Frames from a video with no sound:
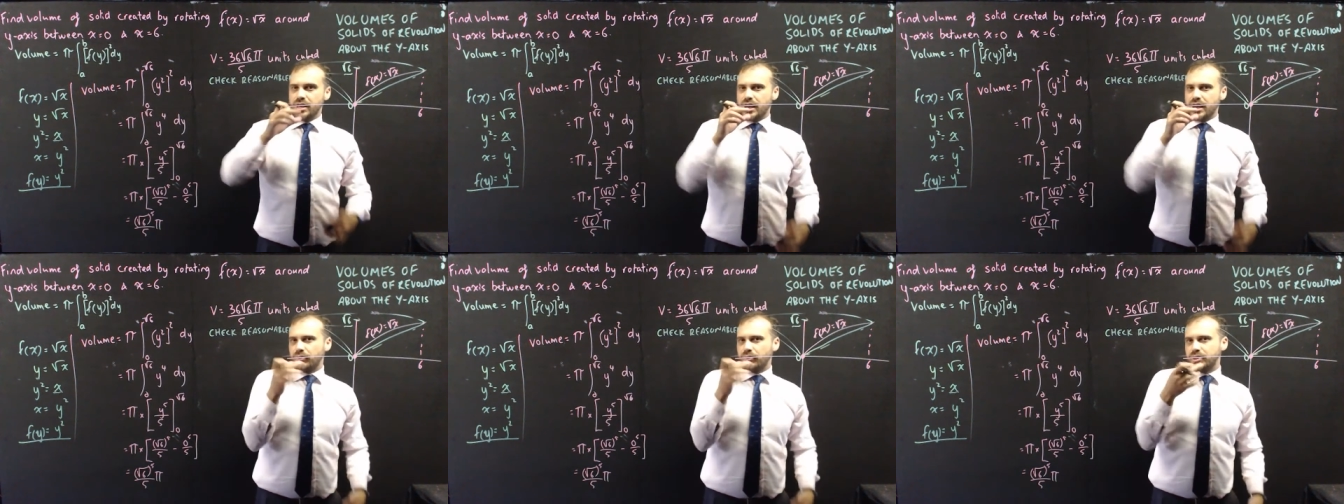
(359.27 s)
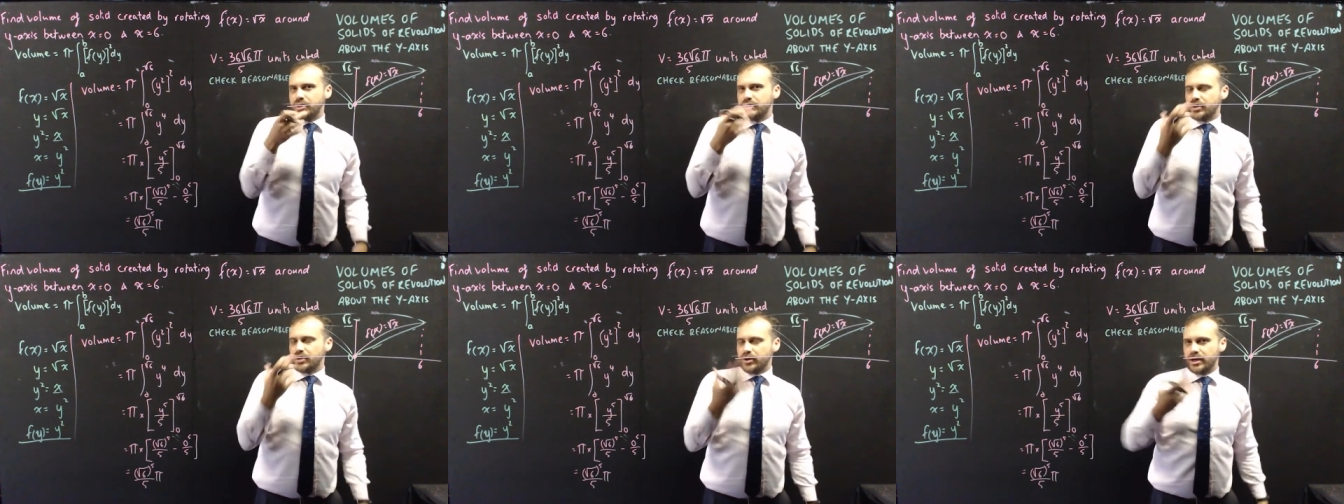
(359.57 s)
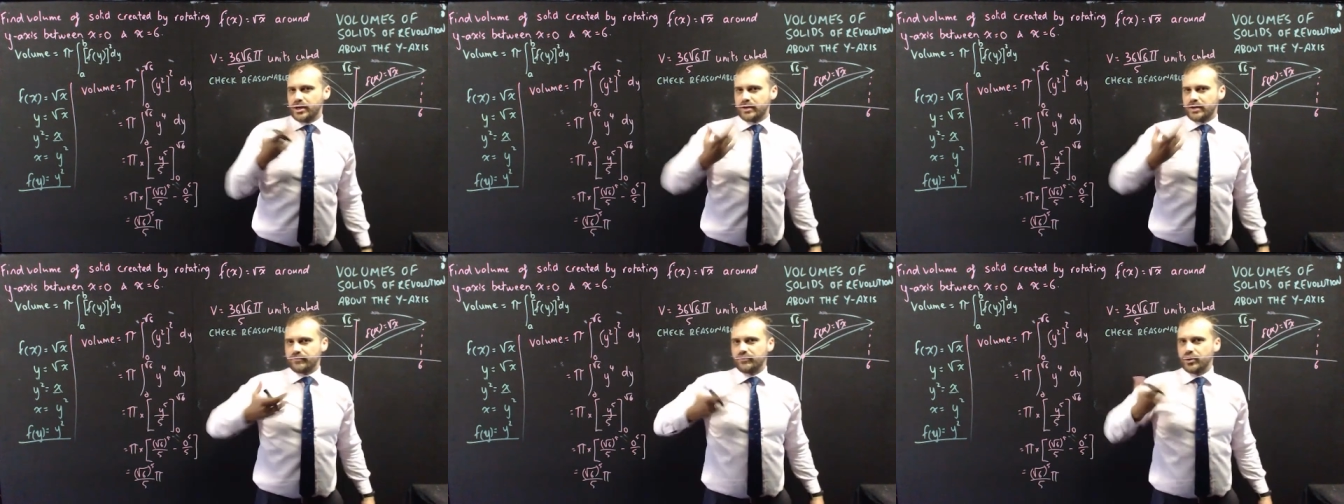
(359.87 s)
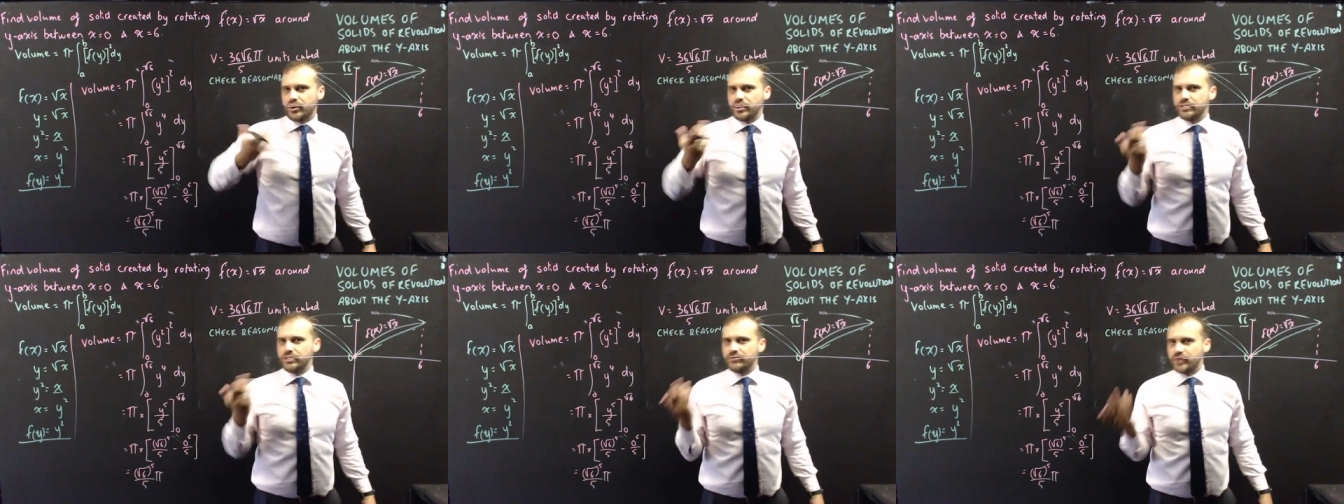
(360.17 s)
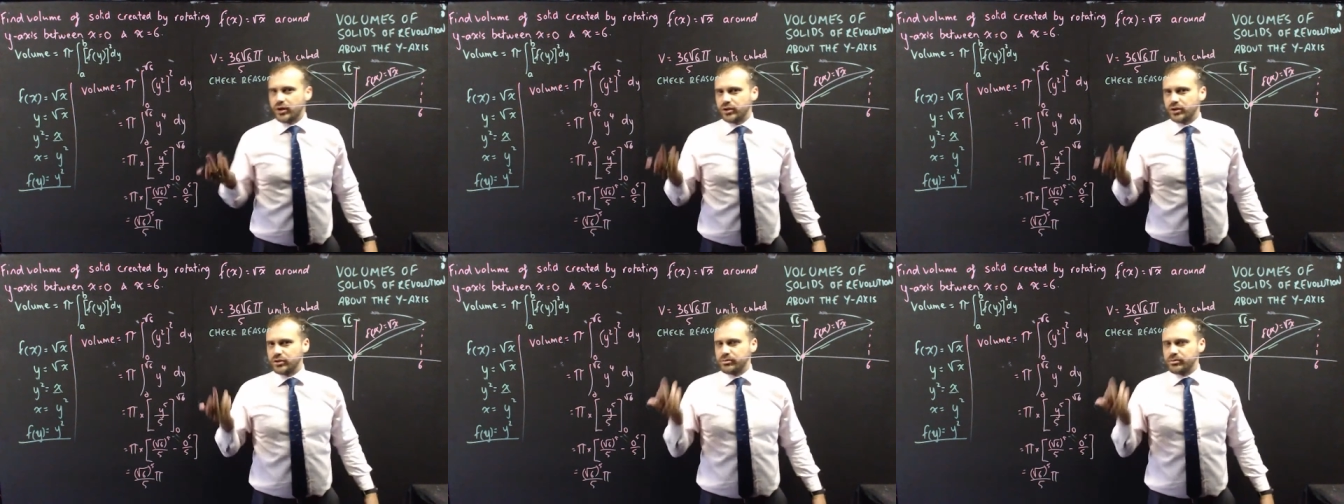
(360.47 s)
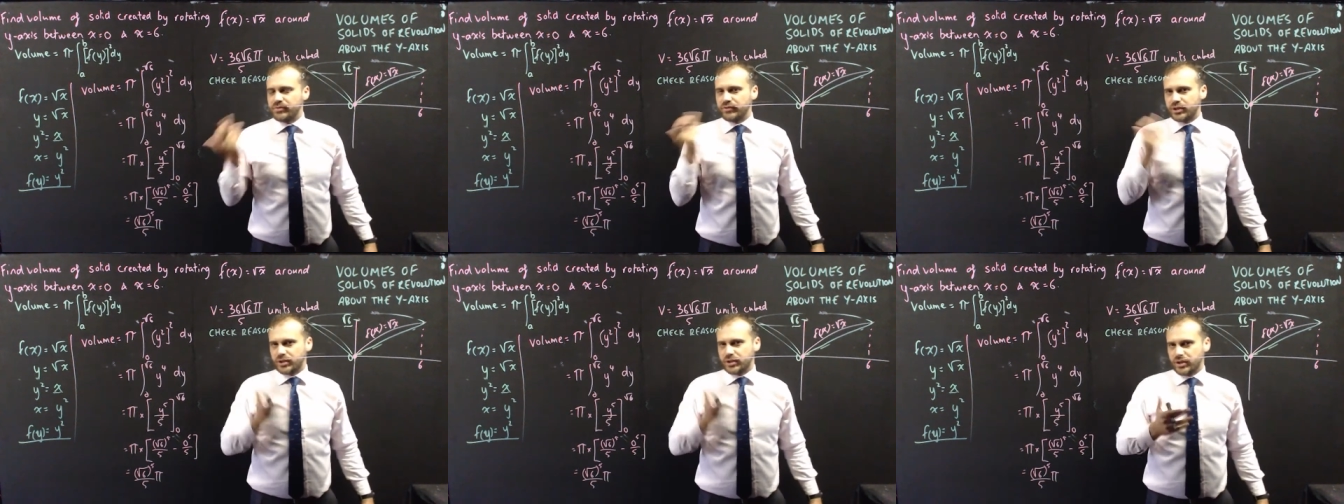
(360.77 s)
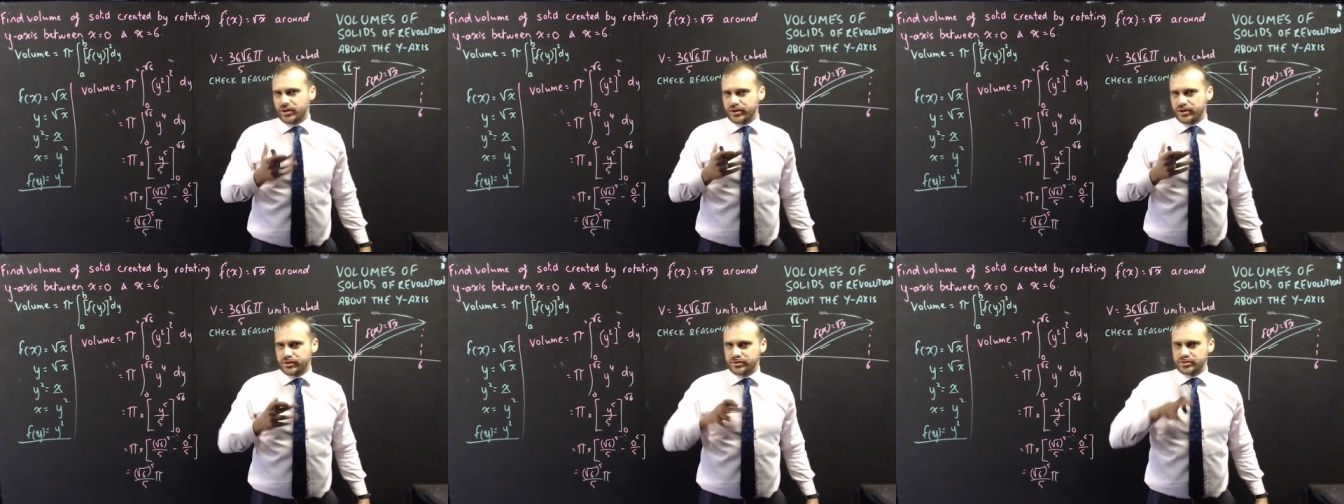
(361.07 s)
And we know how to find the volume of a
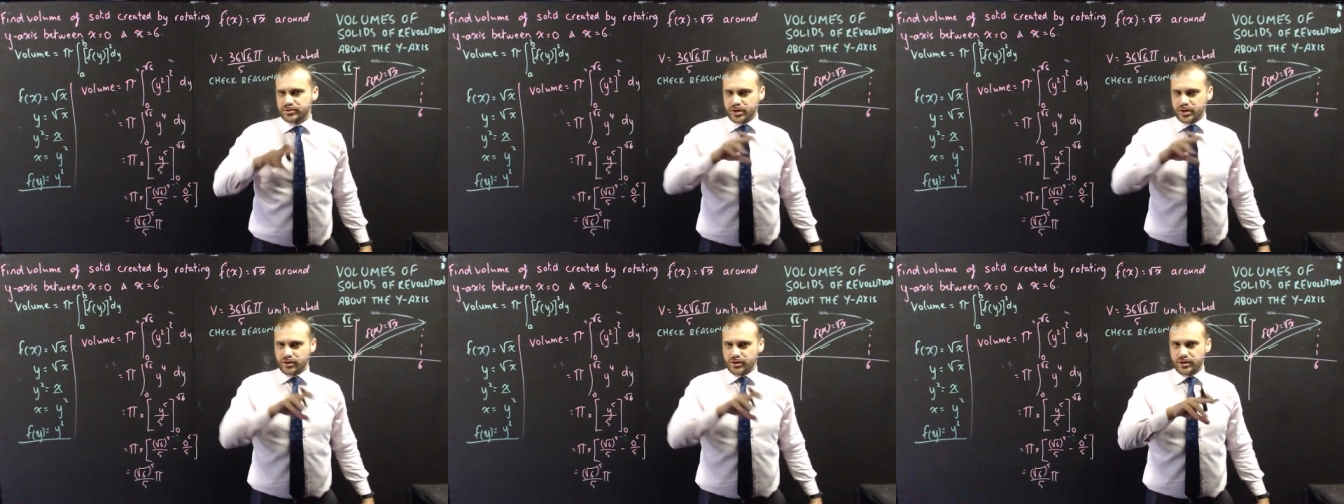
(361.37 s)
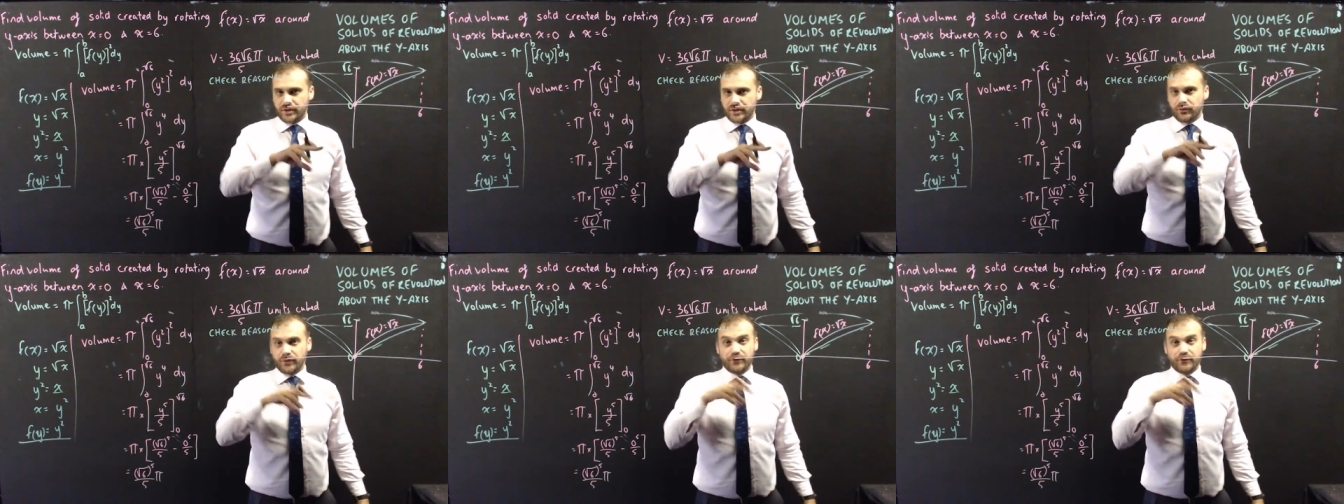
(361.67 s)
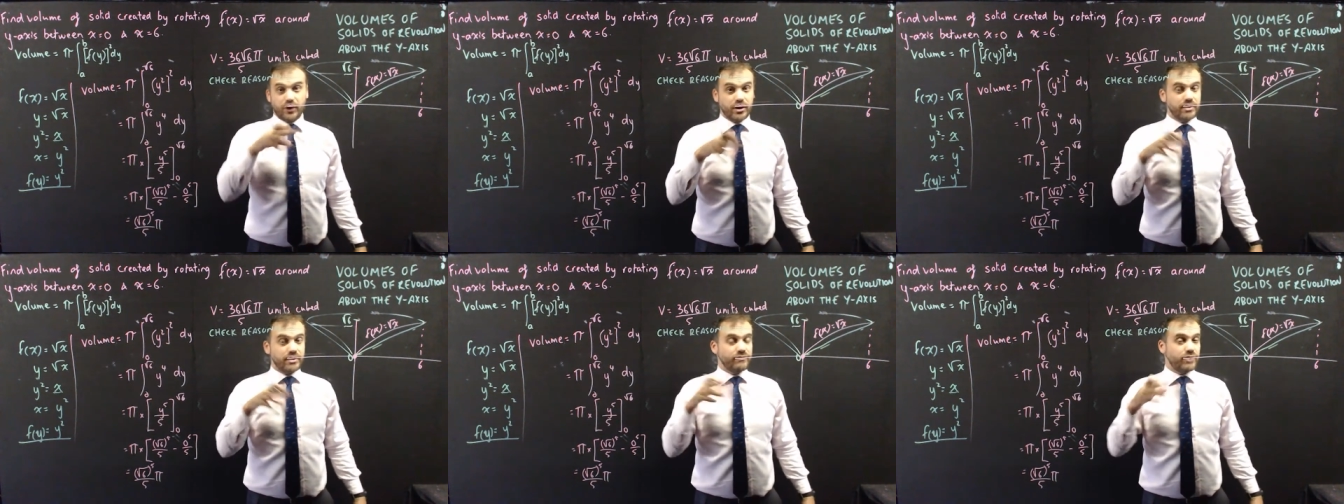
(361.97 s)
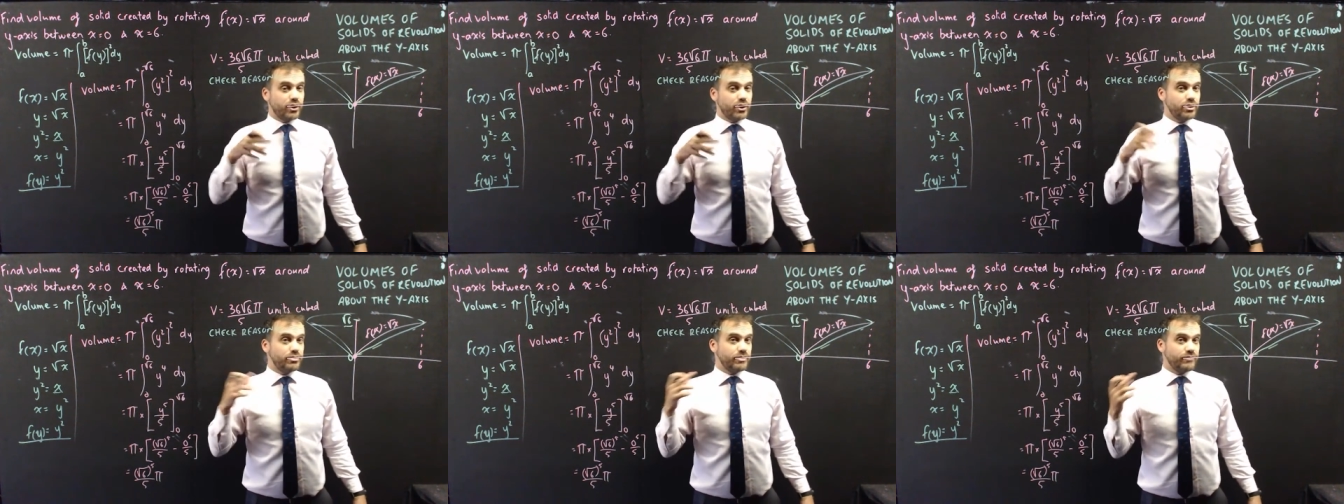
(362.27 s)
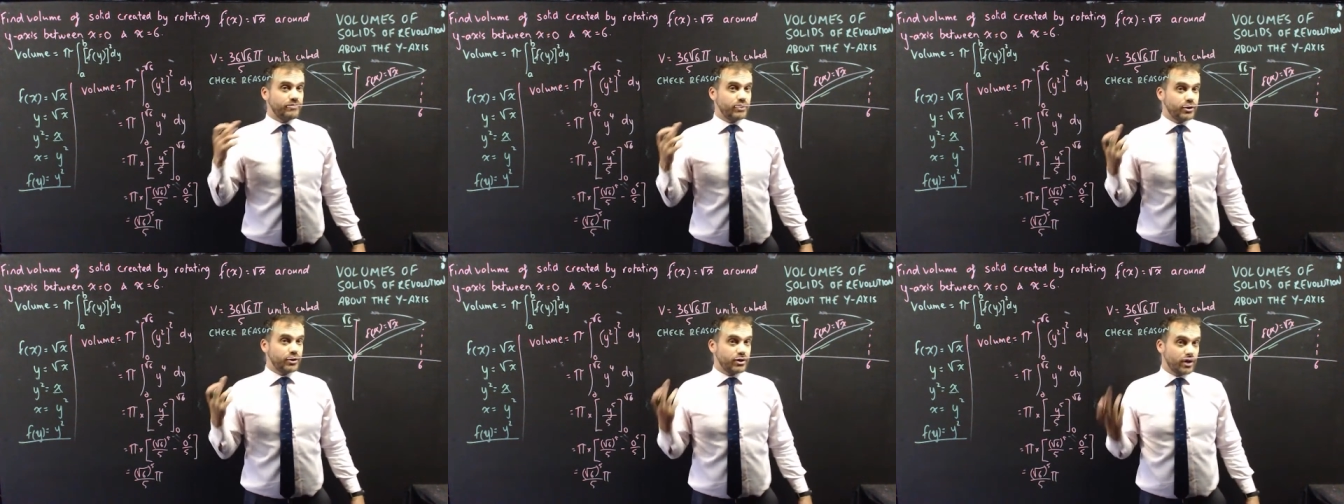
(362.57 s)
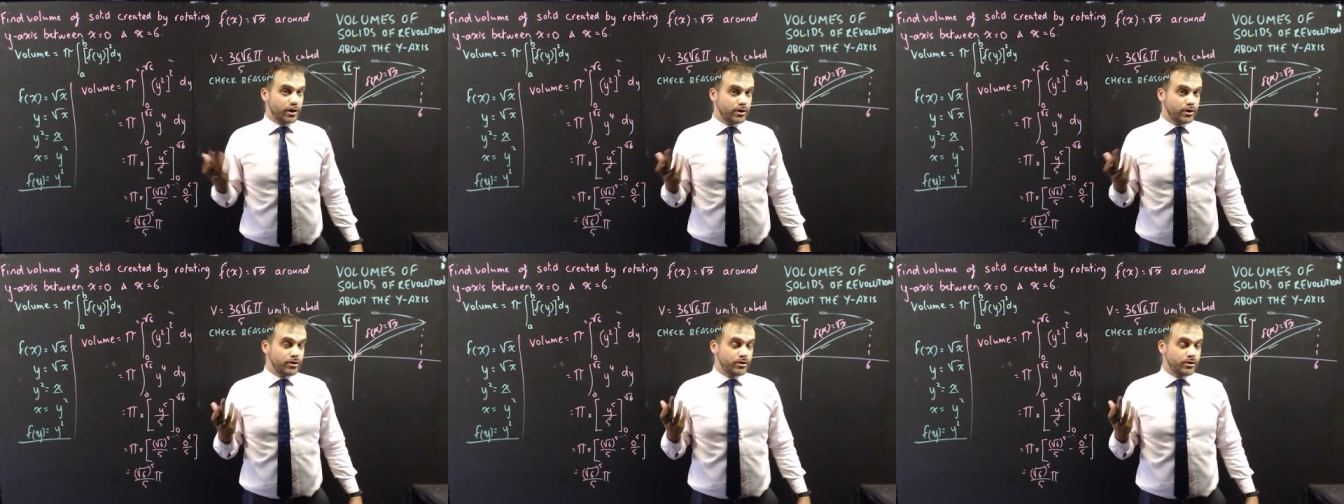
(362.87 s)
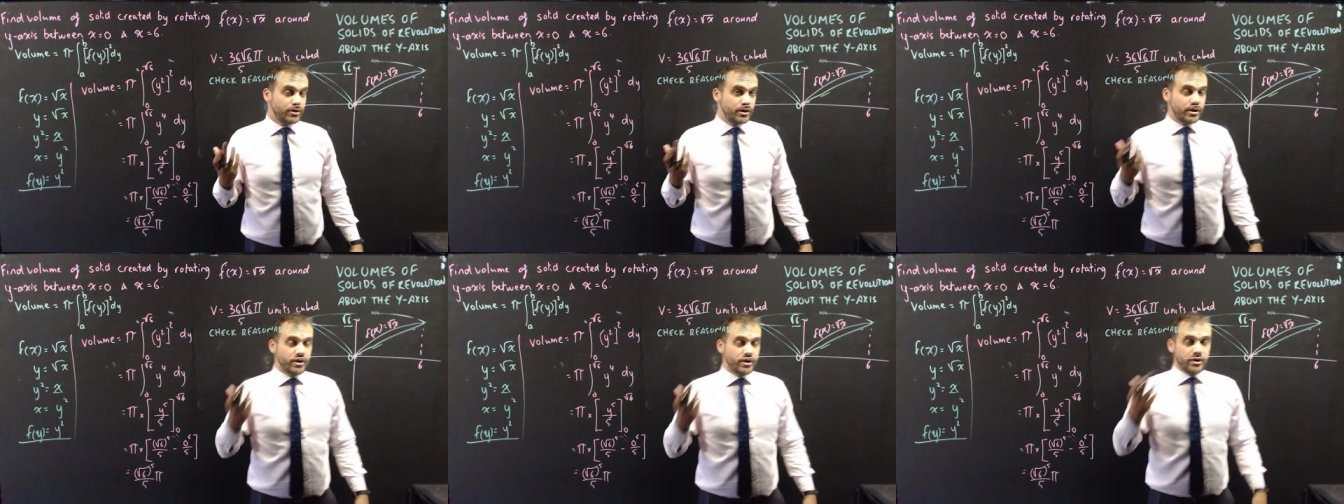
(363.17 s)
cone. So if we find the volume of the cone,